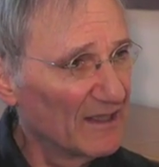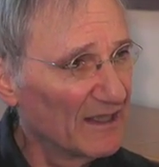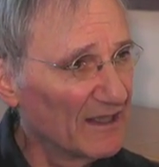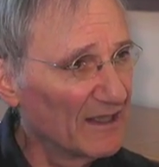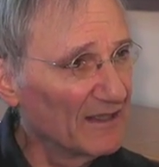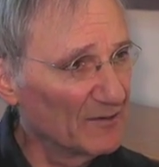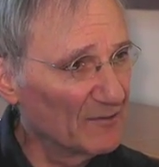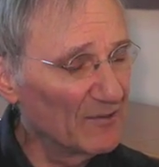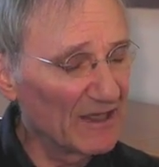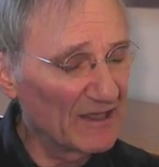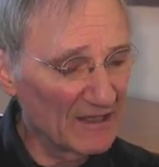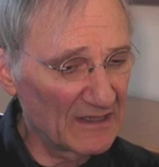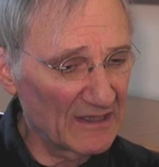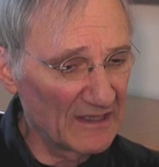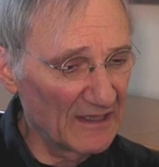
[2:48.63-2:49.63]
uh,
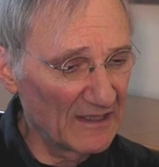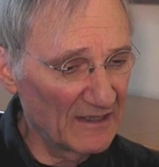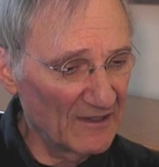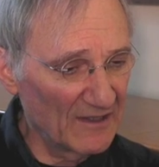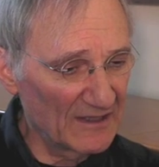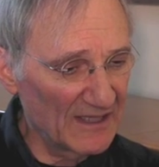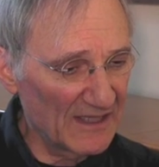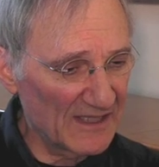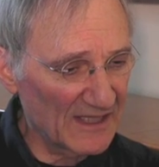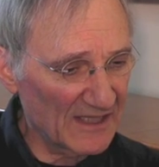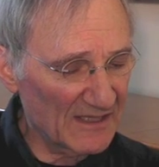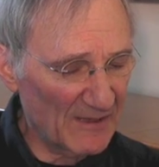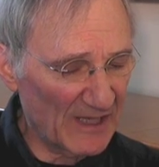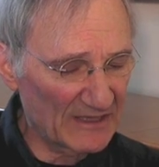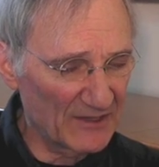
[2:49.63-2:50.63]
with uh, autistic
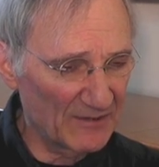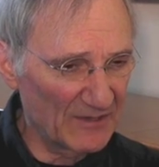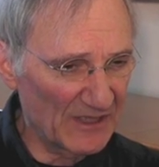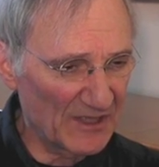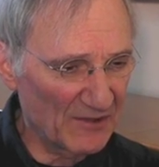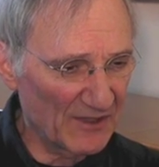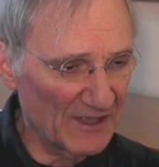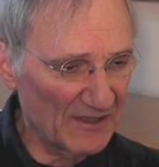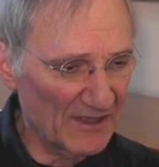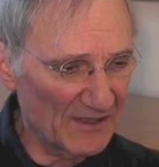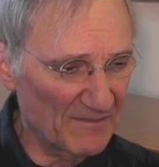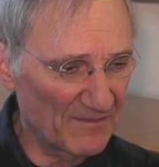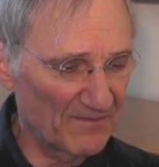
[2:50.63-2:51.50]
spectrum disorders.